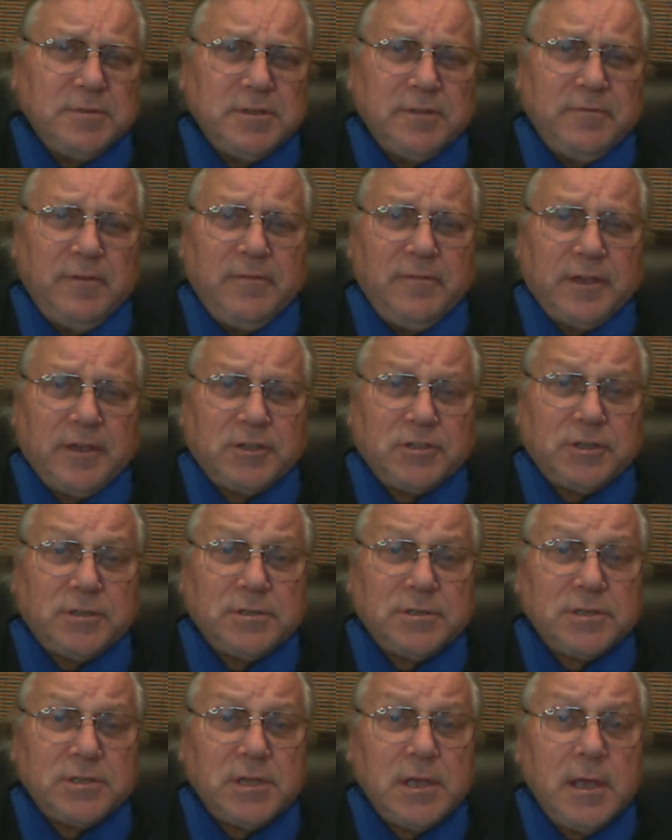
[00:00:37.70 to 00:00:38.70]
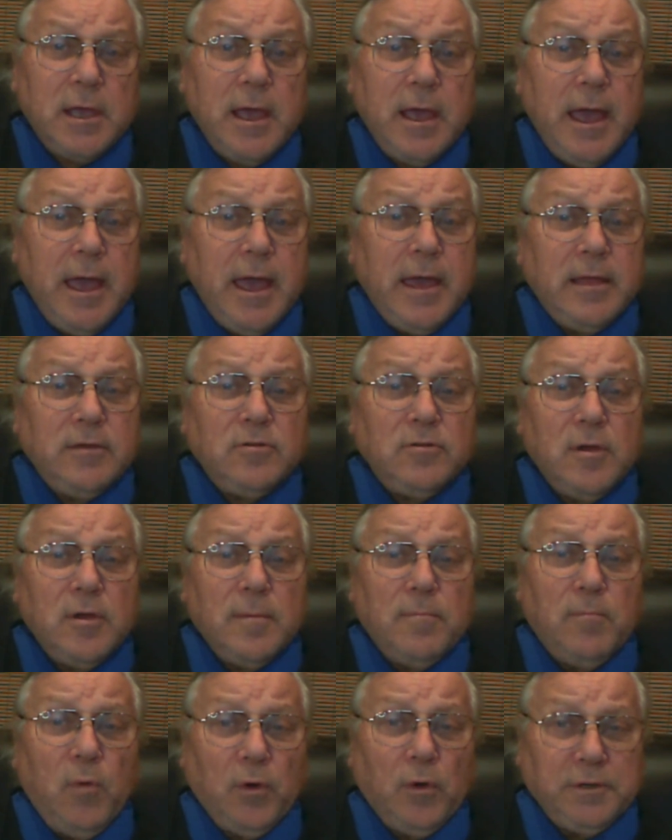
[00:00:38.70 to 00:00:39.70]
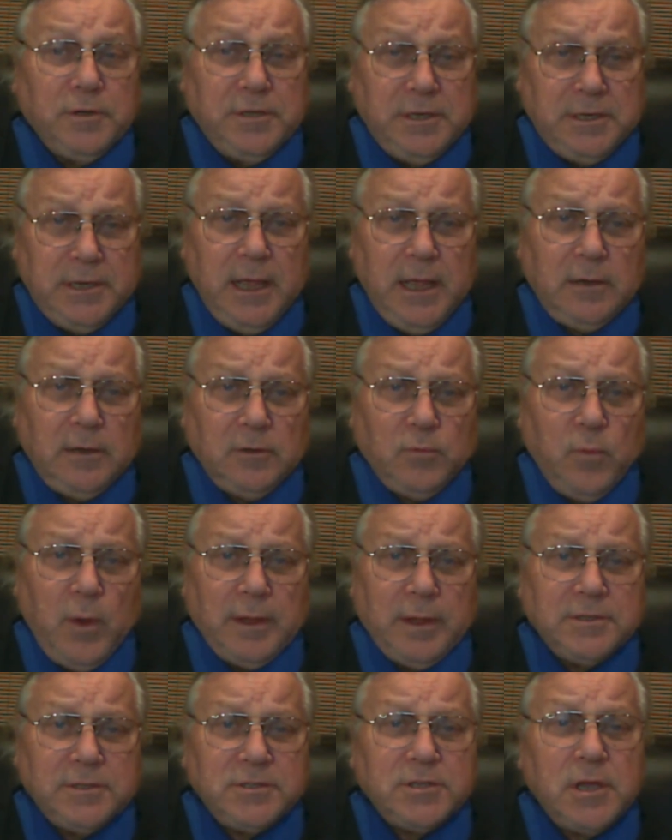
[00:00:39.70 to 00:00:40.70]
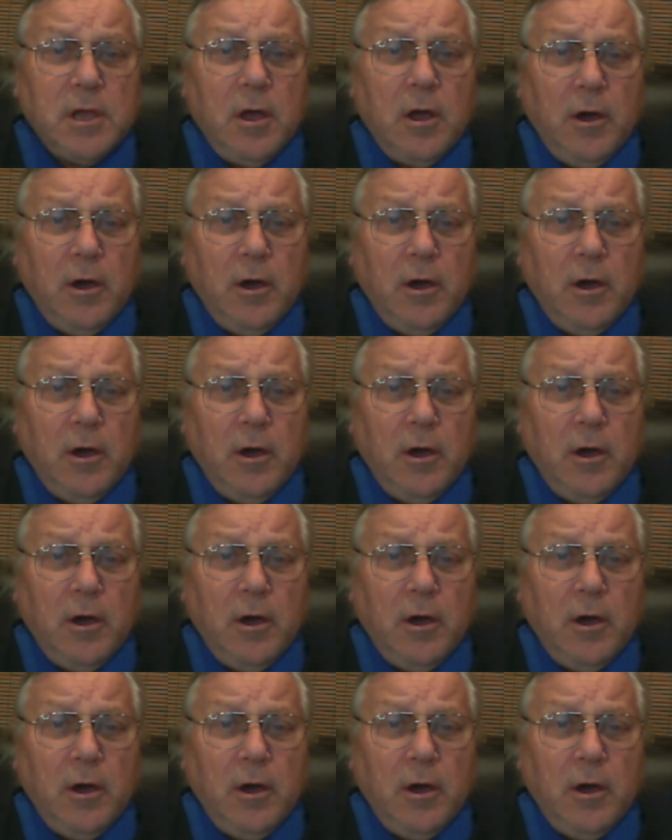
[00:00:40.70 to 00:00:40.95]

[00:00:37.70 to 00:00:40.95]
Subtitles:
of evictions, and more detailed ones